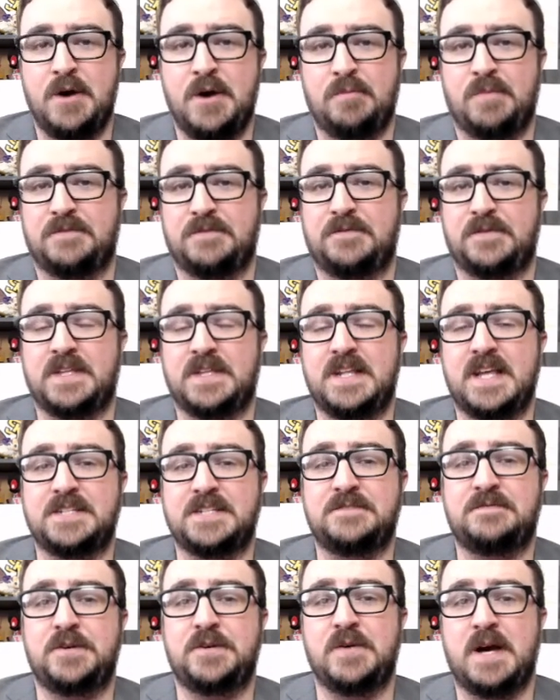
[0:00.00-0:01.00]
But for the
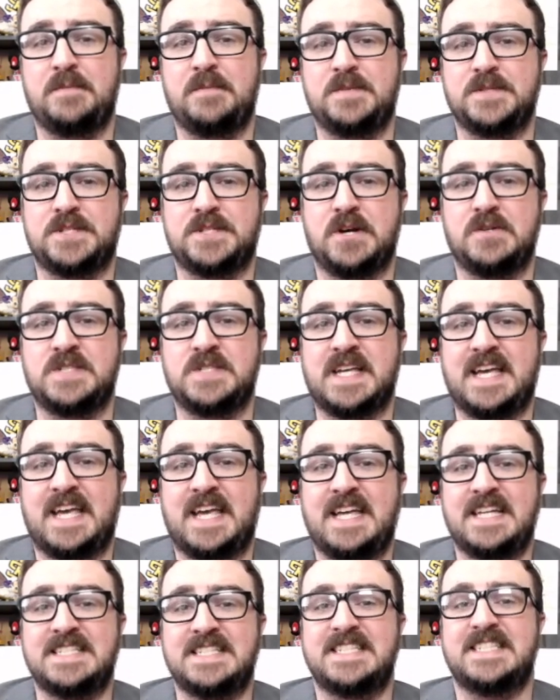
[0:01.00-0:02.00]
next few episodes,
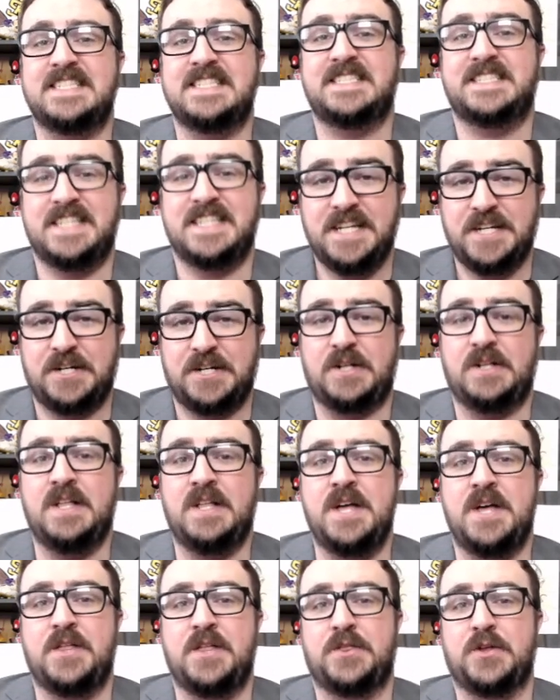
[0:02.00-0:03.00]
he's still
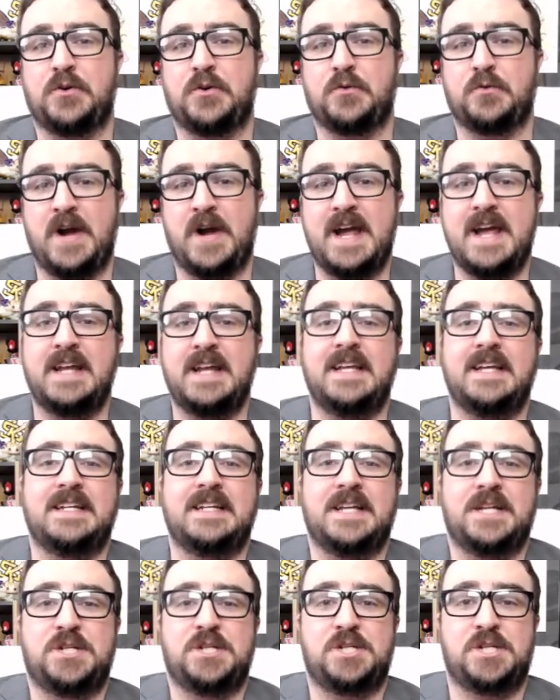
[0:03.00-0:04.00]
the
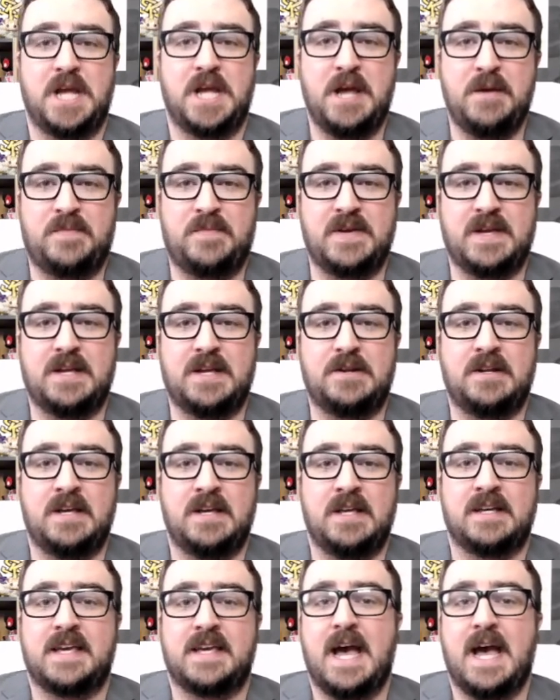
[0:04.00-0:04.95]
reigning champion,